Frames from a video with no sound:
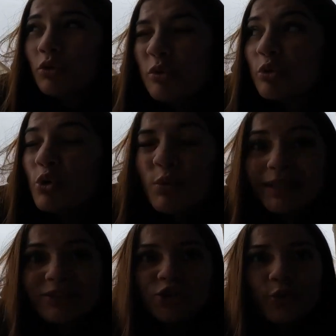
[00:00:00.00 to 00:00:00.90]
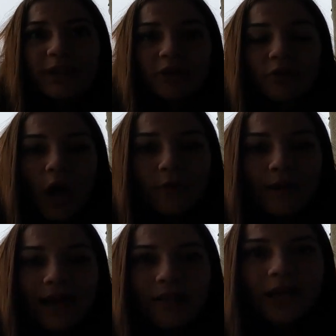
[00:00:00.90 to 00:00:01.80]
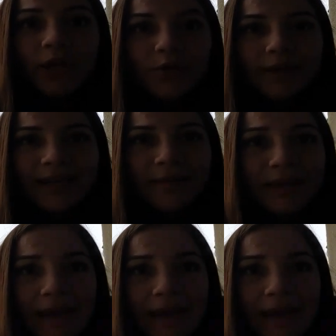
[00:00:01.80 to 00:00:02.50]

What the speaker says: who is doing their lawn right now? Like, are you kidding